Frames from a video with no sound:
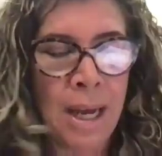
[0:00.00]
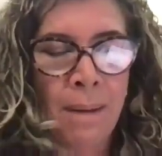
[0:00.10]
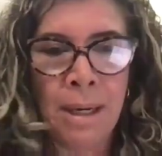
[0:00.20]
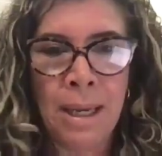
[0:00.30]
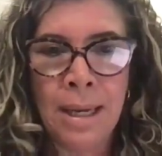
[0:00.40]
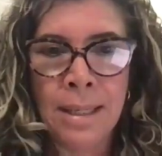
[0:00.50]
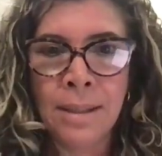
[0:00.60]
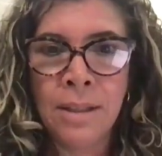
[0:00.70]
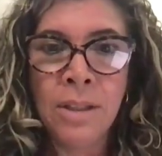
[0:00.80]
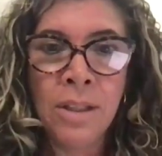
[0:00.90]
time it is,
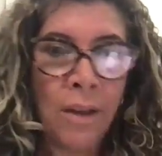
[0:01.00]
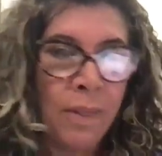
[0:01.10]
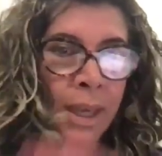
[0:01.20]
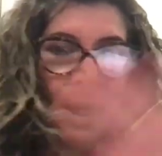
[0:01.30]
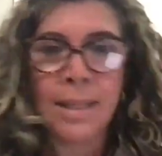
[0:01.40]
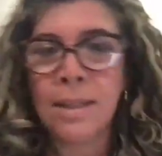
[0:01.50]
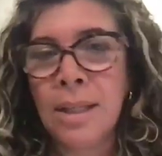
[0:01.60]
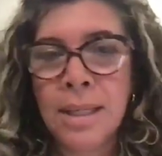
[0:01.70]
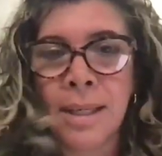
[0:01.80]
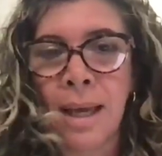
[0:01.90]
nothing gets on
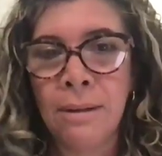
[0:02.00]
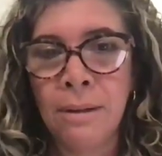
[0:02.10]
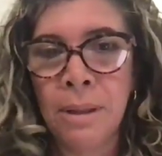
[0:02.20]
the schedule